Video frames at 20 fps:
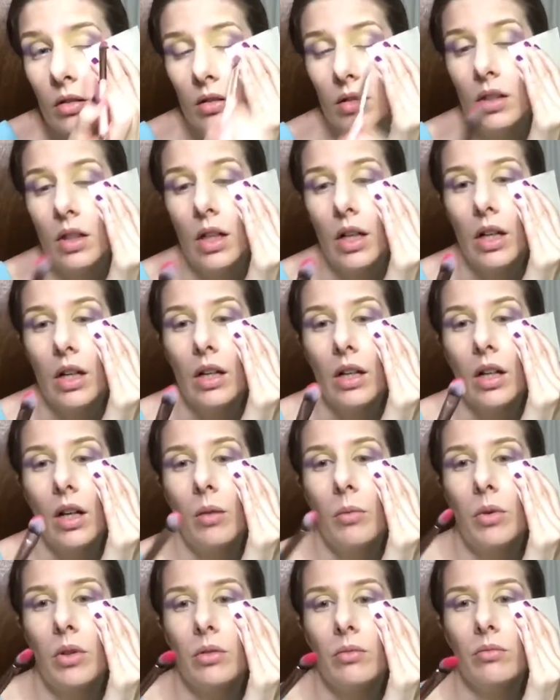And I'm
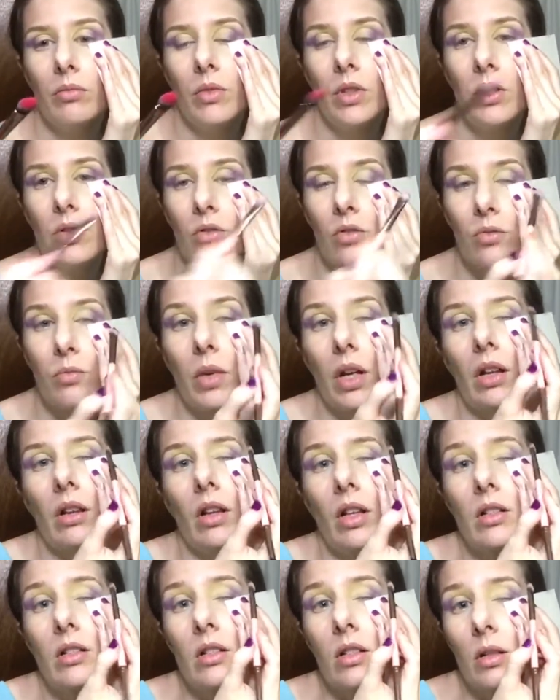going to use my
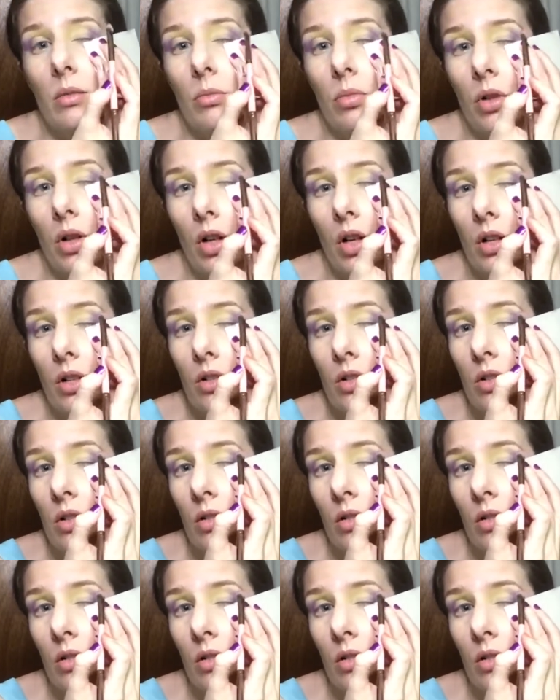Luxie brush